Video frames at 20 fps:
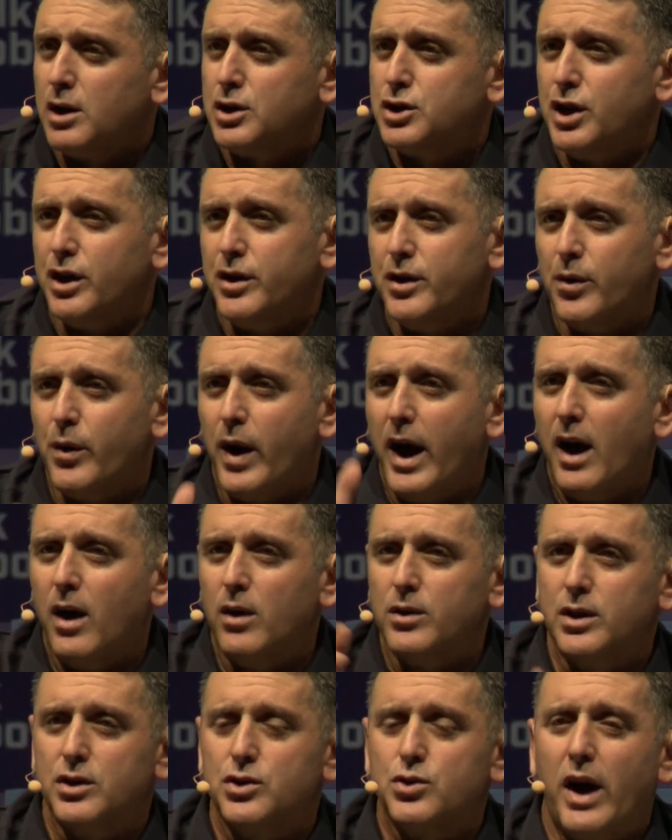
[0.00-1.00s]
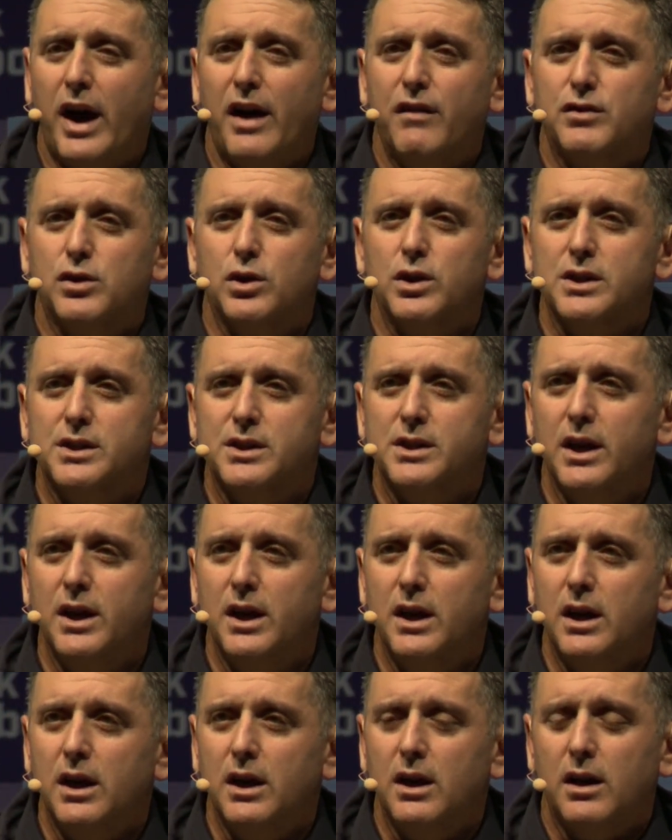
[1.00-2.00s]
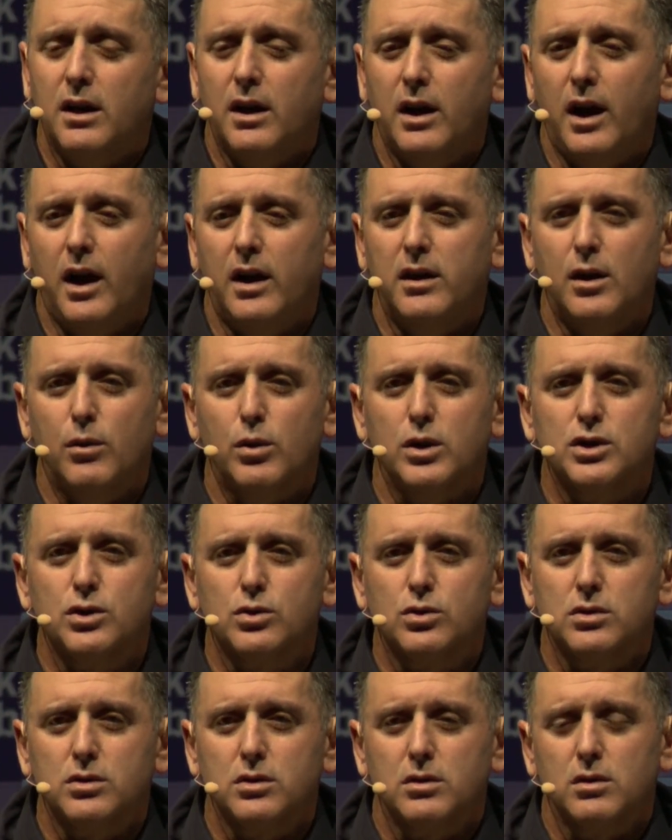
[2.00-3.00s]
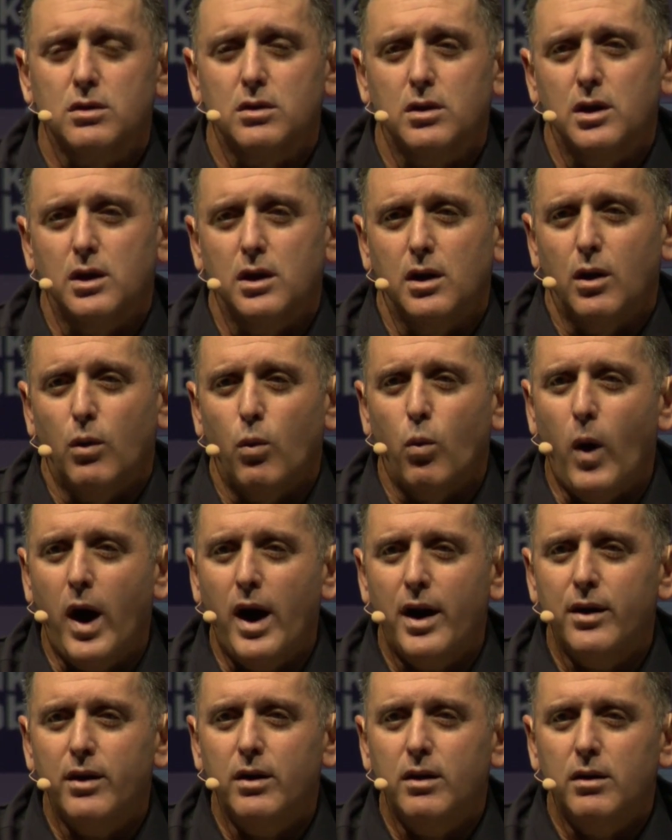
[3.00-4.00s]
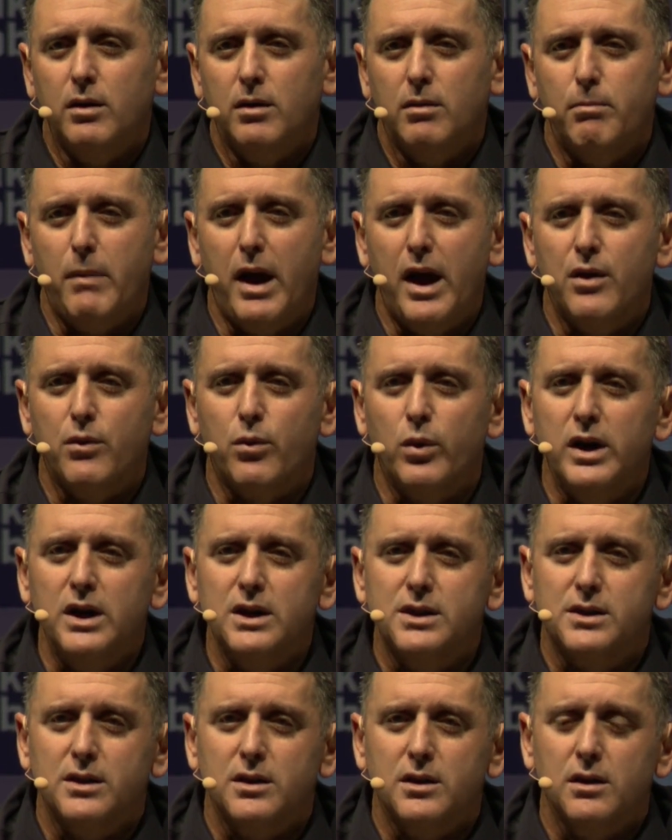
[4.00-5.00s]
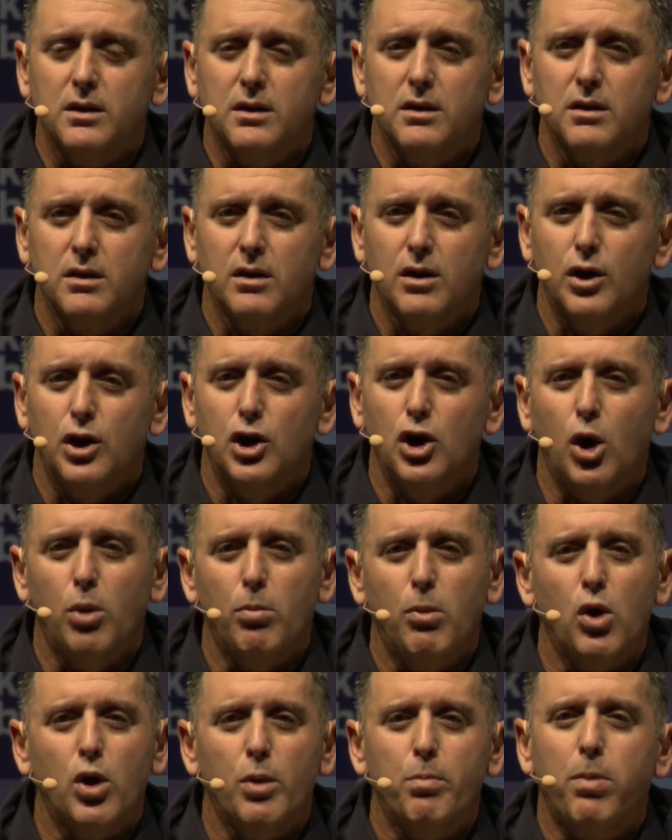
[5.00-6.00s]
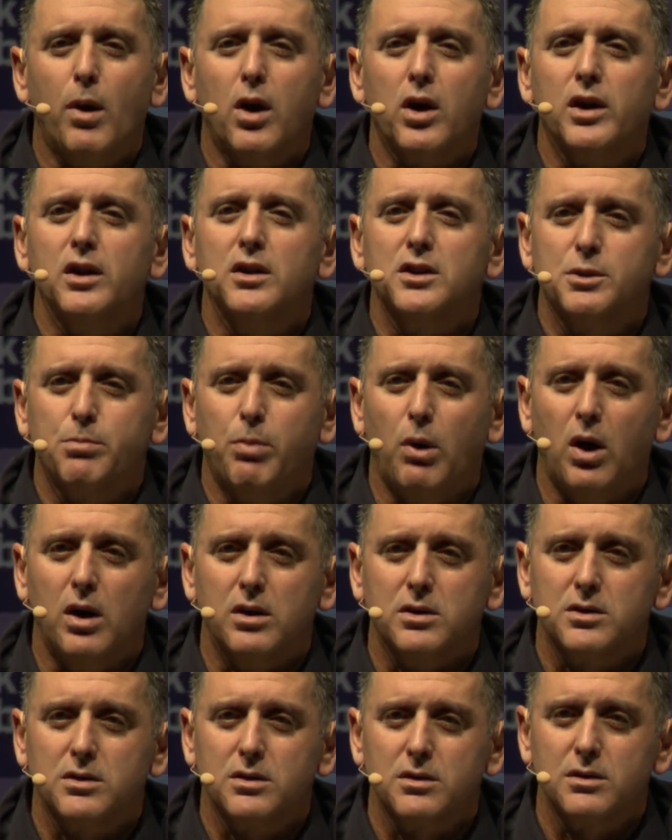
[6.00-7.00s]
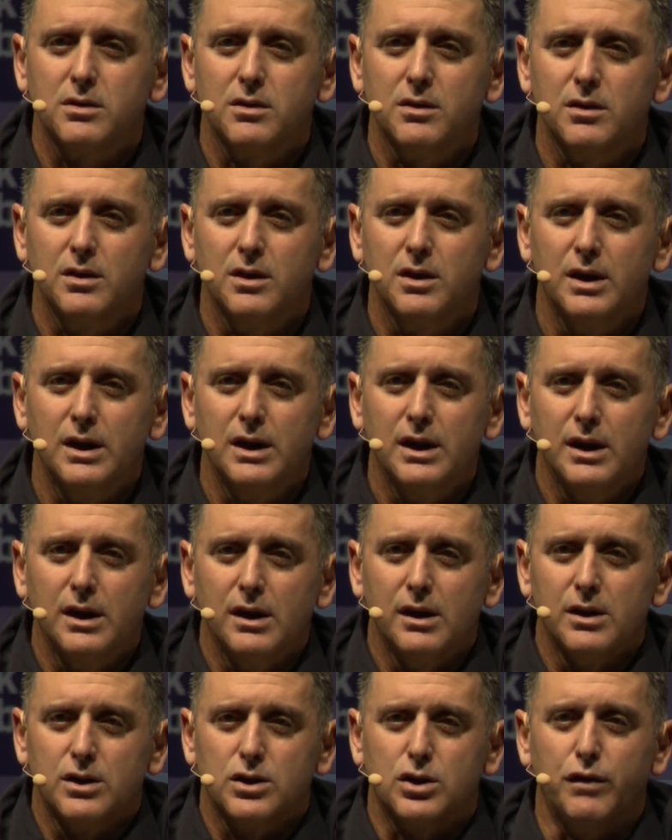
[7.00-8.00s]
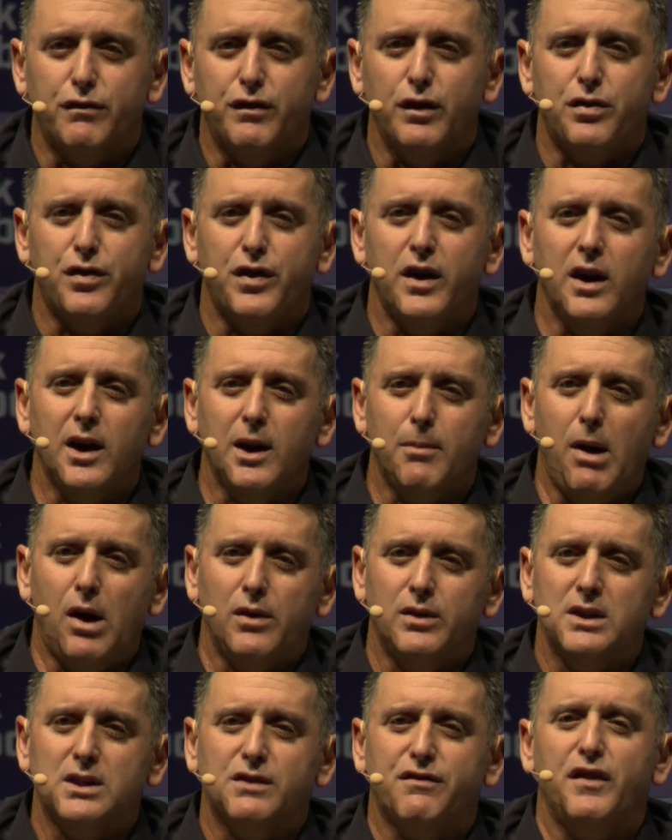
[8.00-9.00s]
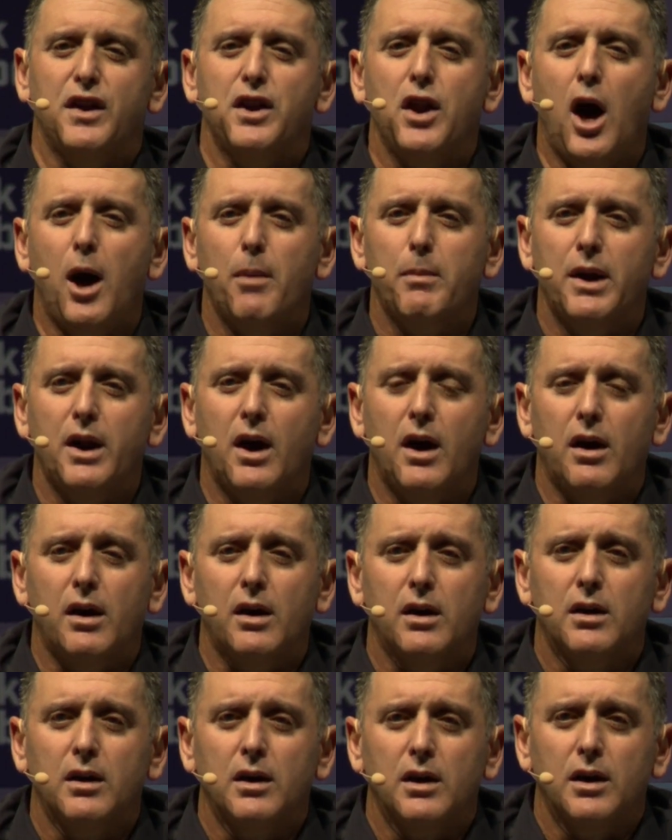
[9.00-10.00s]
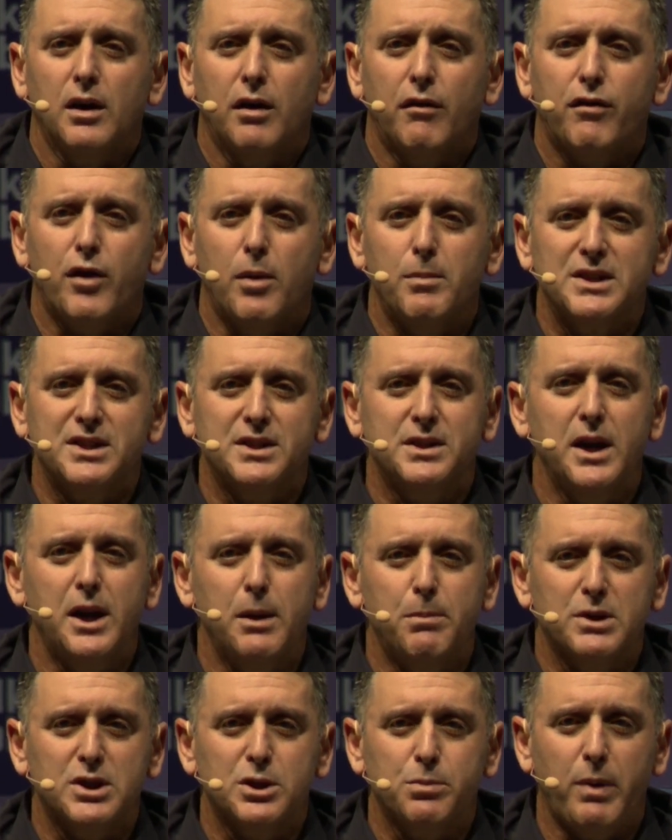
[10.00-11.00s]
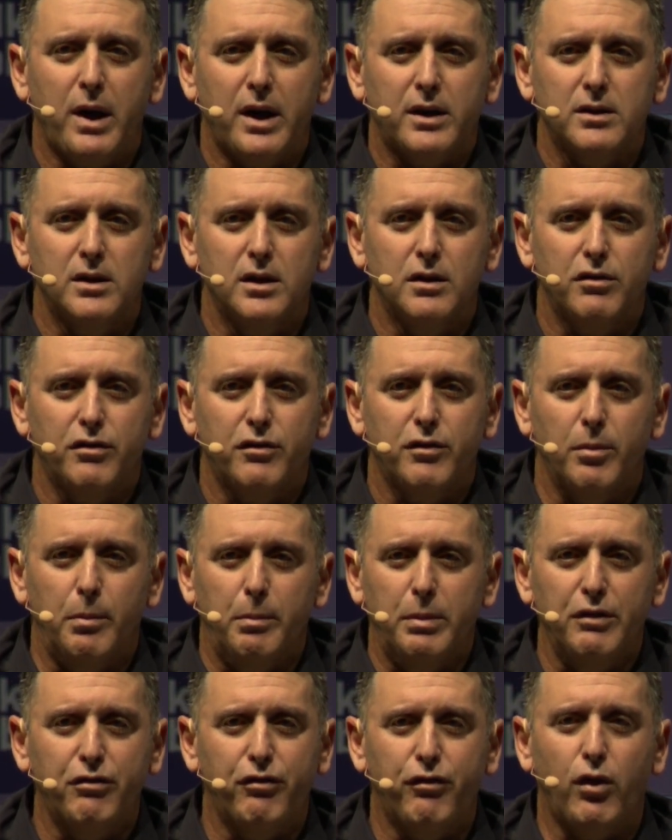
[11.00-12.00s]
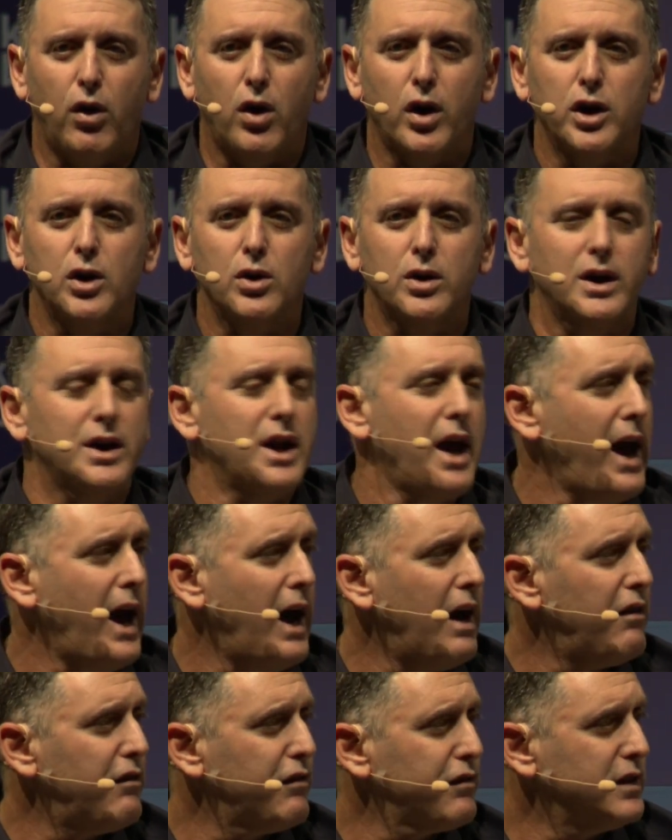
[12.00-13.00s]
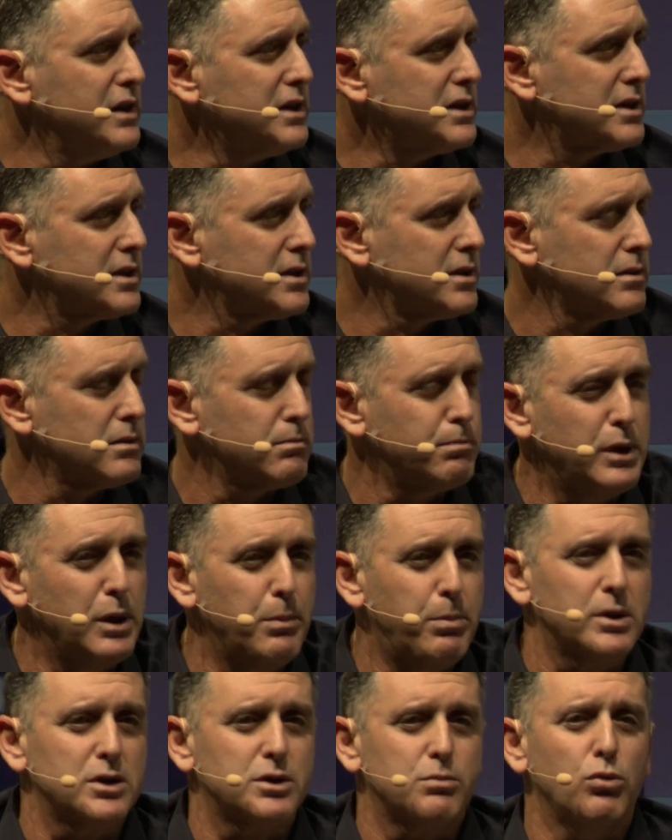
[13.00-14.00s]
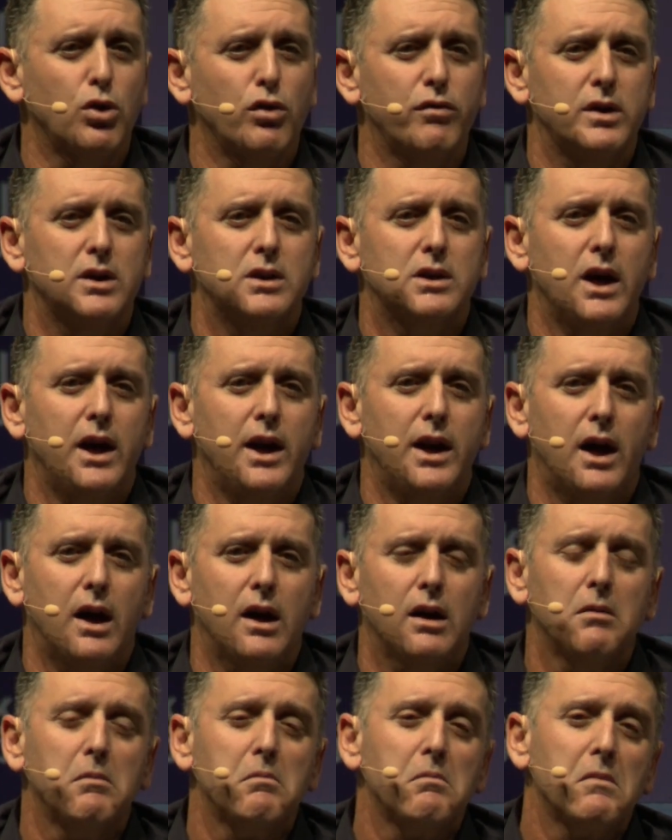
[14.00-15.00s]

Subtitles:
turn around and drive to the city, and there was one main reason: no more parking spots. So if you think about this phenomena from a city perspective, before you could have this people's movement data,